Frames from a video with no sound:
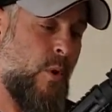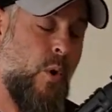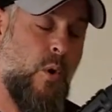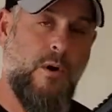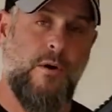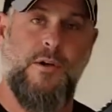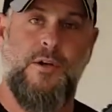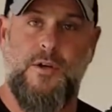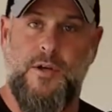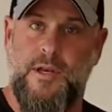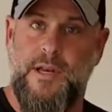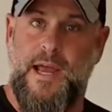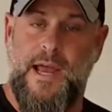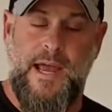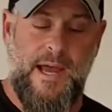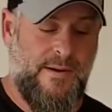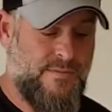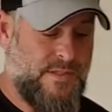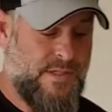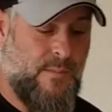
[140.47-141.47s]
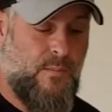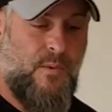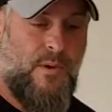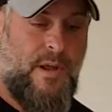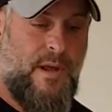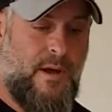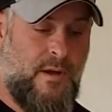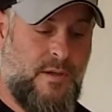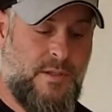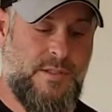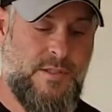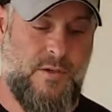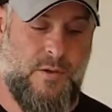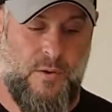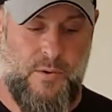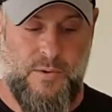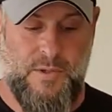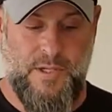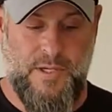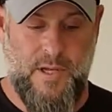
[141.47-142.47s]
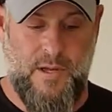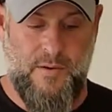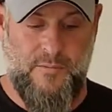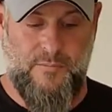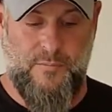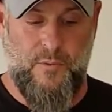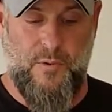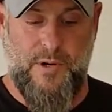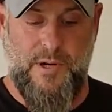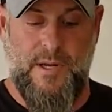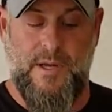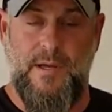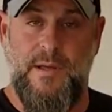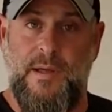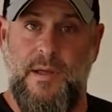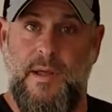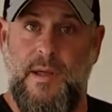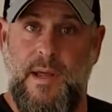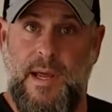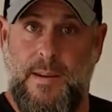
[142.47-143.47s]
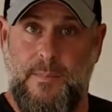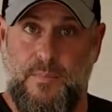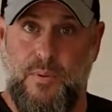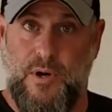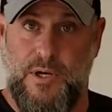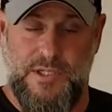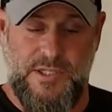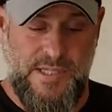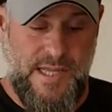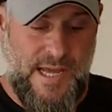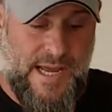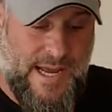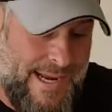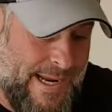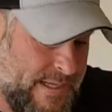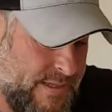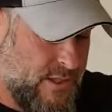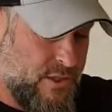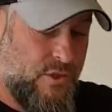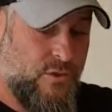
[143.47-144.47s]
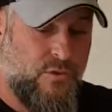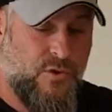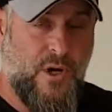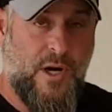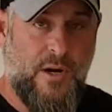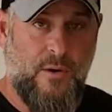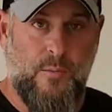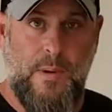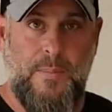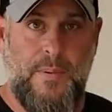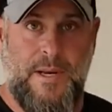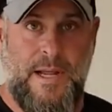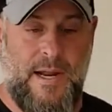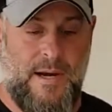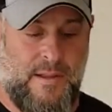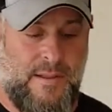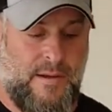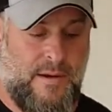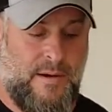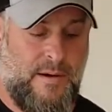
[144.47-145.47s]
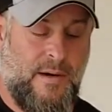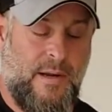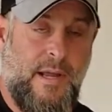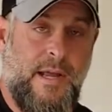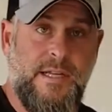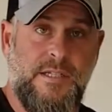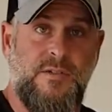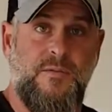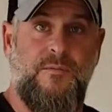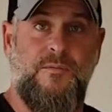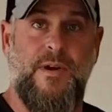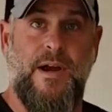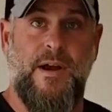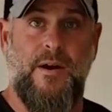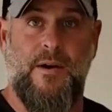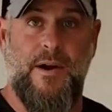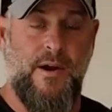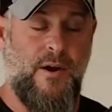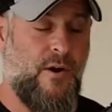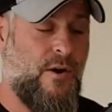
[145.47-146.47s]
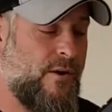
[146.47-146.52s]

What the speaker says: Or you can have someone else hold the gun for you and press that, and then you try to rip it out of there. It's very